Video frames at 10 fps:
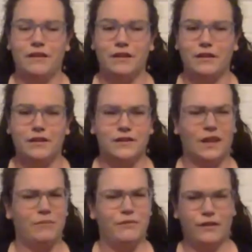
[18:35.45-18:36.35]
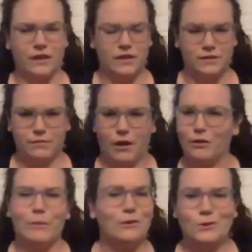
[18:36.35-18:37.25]
feeling the same feelings
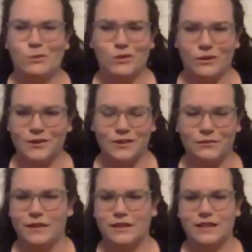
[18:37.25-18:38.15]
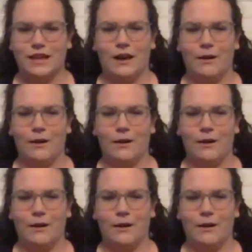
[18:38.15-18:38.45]
other middle school girls are feeling.